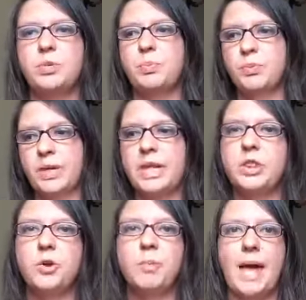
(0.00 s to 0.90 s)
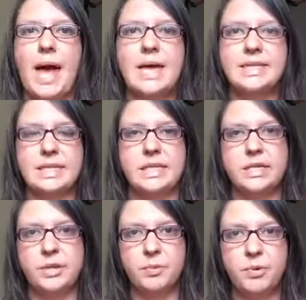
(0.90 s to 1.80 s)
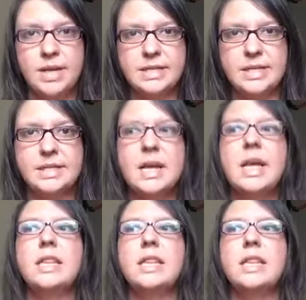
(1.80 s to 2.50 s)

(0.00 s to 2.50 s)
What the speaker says: to bring their past into the present.